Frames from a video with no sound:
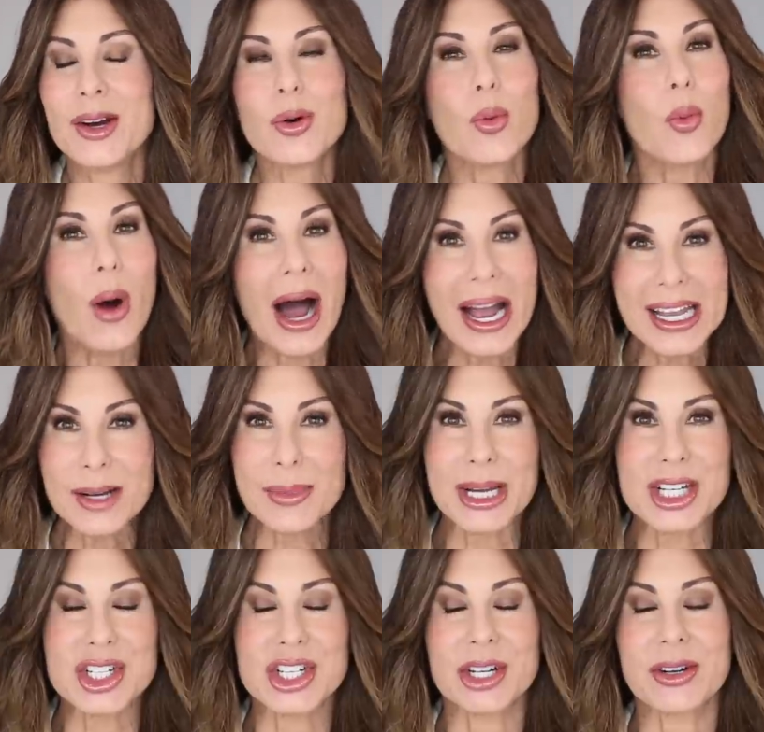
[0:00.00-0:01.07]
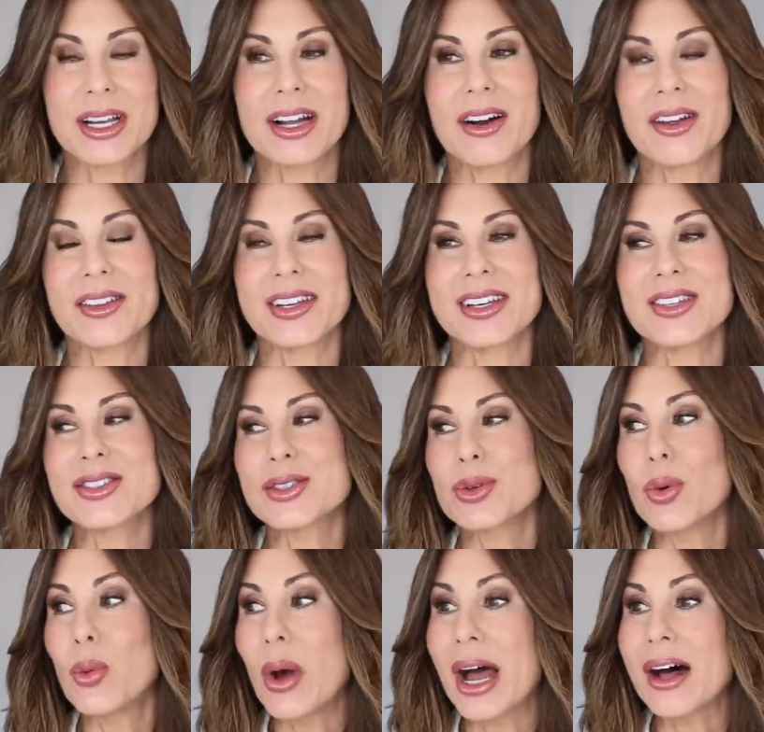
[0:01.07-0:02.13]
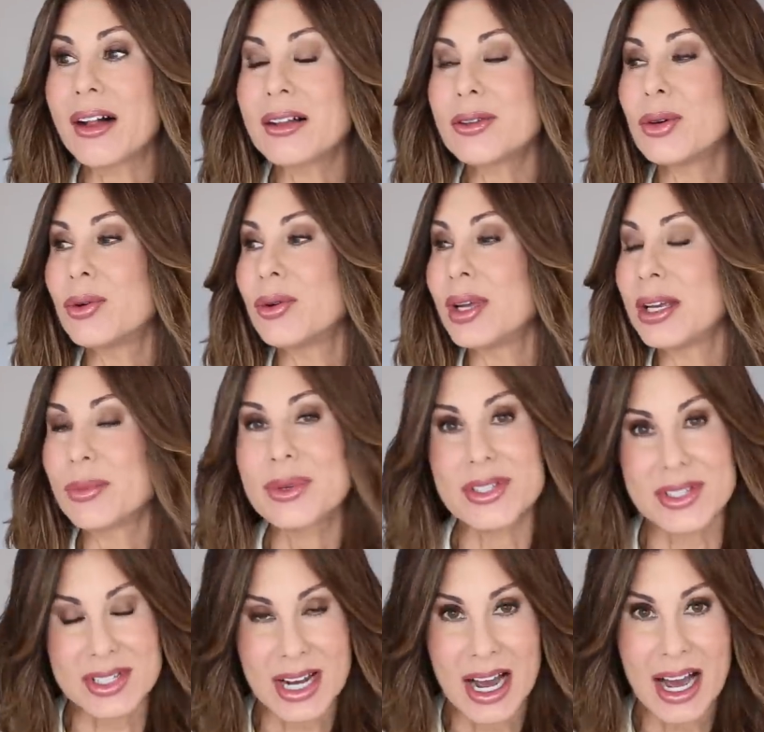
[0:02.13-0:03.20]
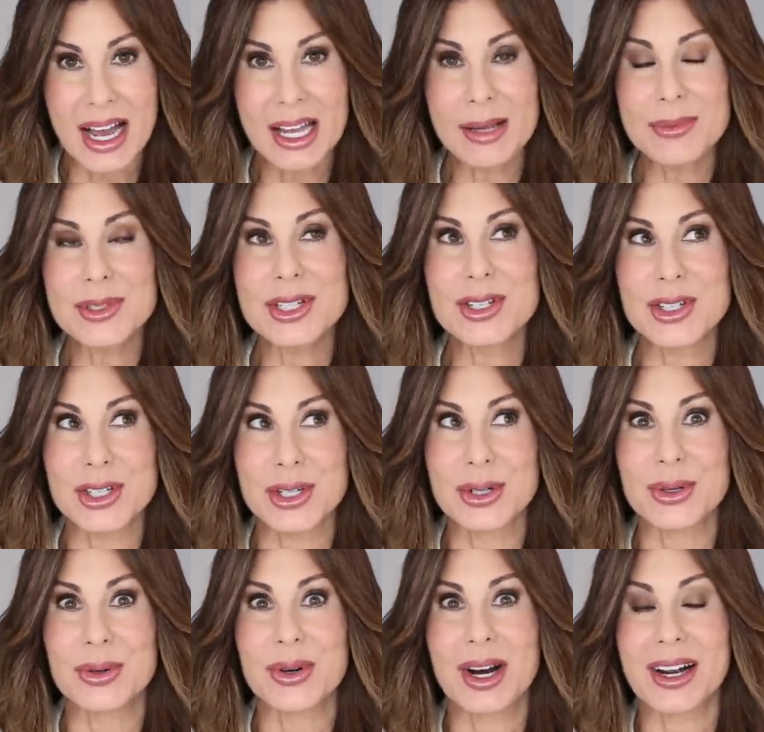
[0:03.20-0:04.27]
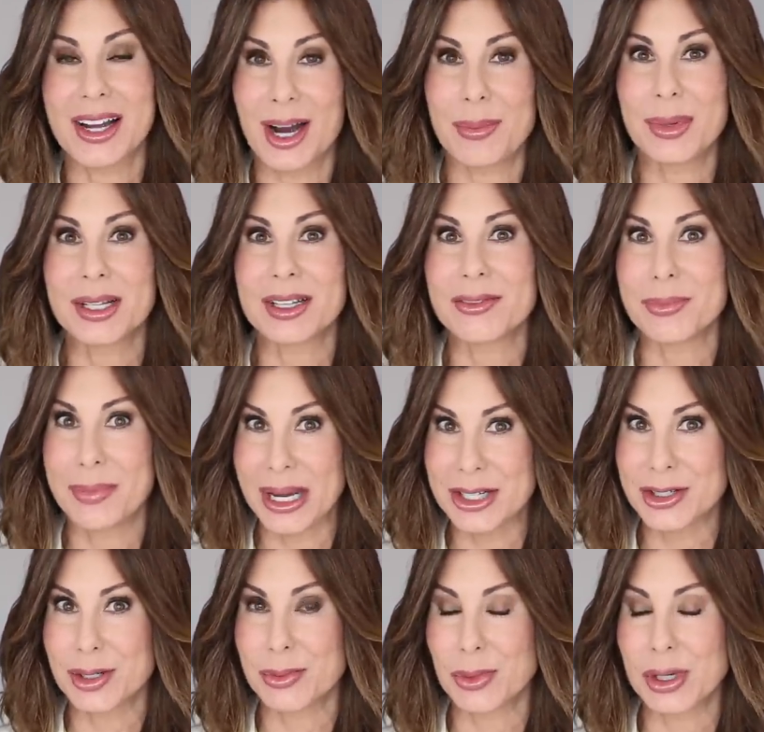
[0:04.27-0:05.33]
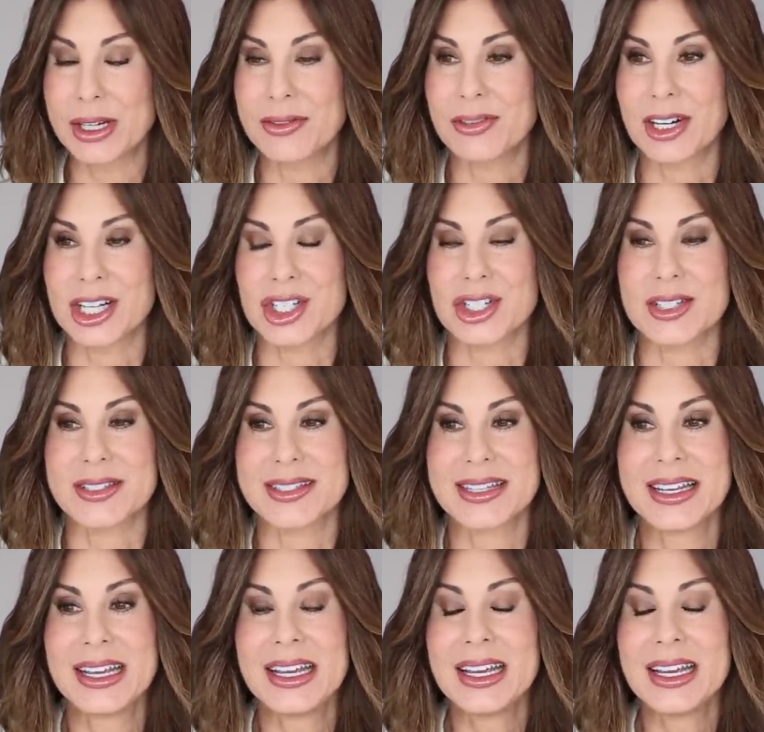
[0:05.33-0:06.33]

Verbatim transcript: Why am I sharing all this? Well, it was time to do a couple of bedroom refreshes.